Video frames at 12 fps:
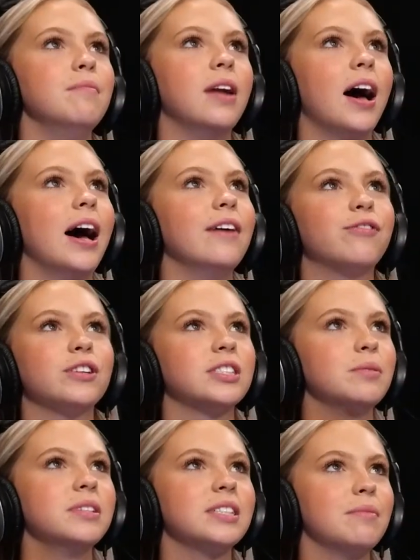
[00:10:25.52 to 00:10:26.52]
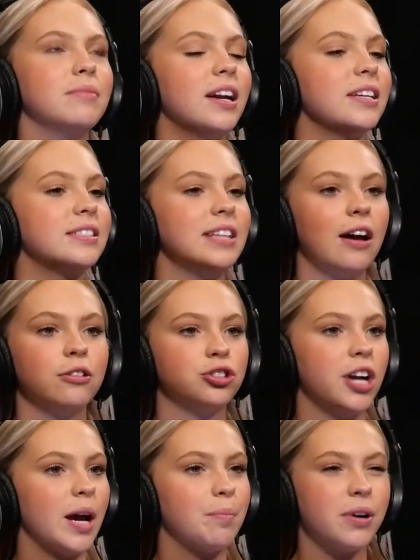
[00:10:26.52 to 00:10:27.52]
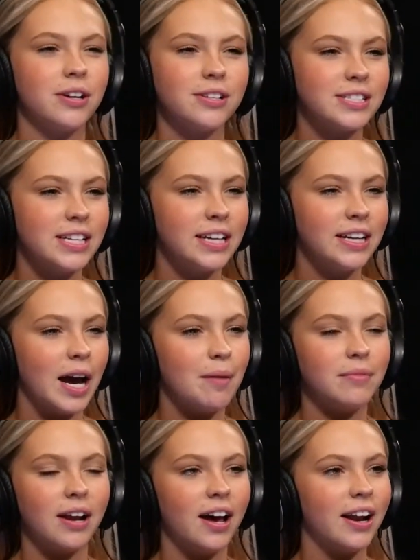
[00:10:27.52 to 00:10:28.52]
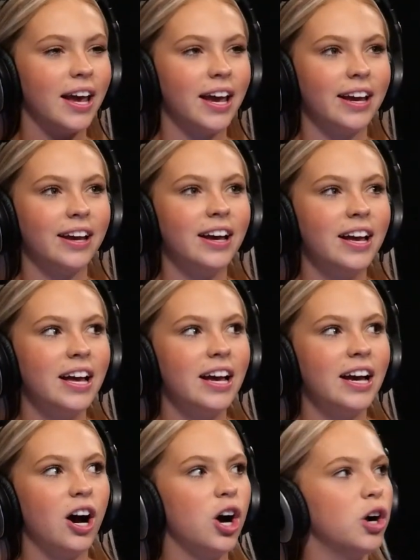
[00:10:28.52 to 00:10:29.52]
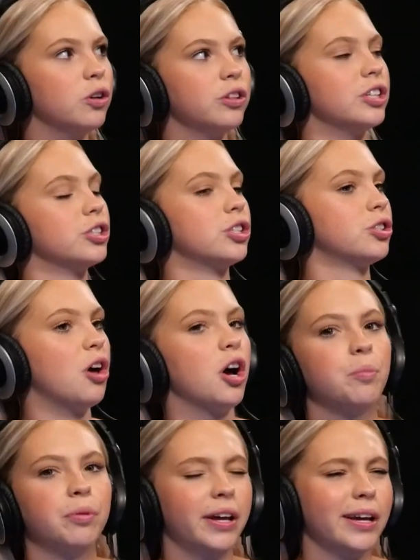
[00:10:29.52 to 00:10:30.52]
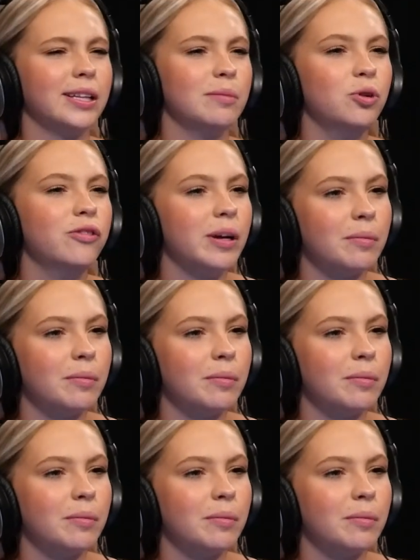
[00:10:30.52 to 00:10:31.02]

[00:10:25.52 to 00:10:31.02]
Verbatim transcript: I'm I, for some reason, I'm not a soundtrack person. I'm not a, oh, there's a song playing in the movie.